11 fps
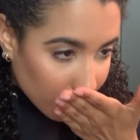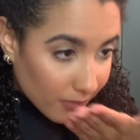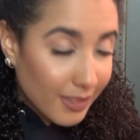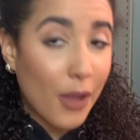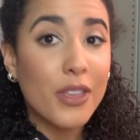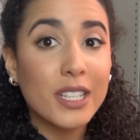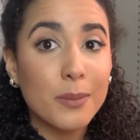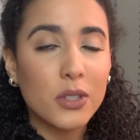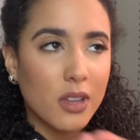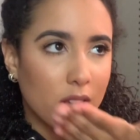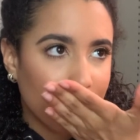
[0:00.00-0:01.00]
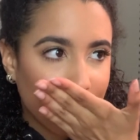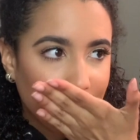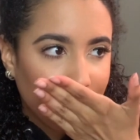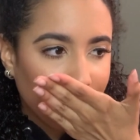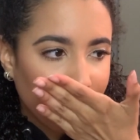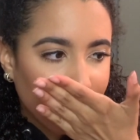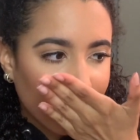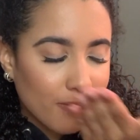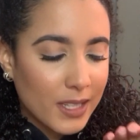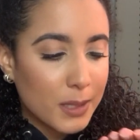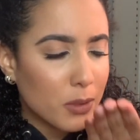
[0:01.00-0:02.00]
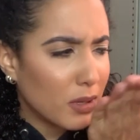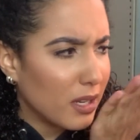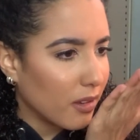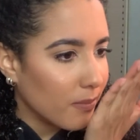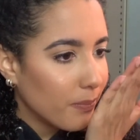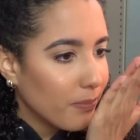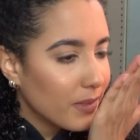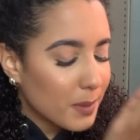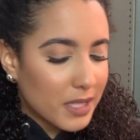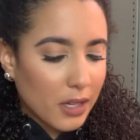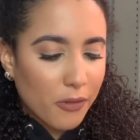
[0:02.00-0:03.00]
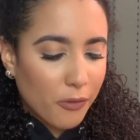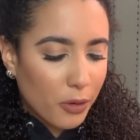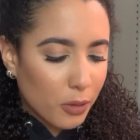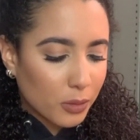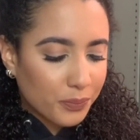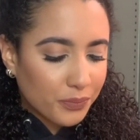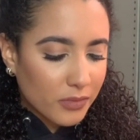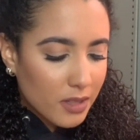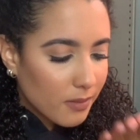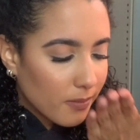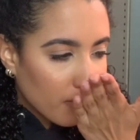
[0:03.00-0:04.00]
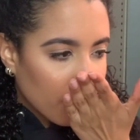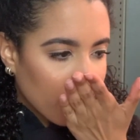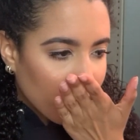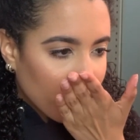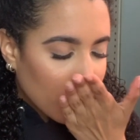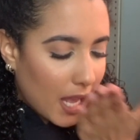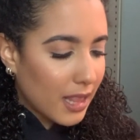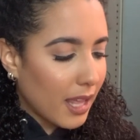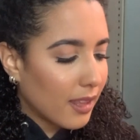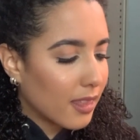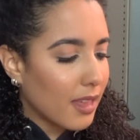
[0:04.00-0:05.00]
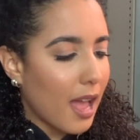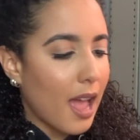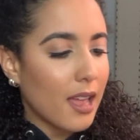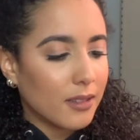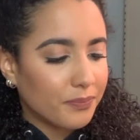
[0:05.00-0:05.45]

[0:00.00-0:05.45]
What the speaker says: Now, this smells good. This smells really good. It smells like a fruit. I like that.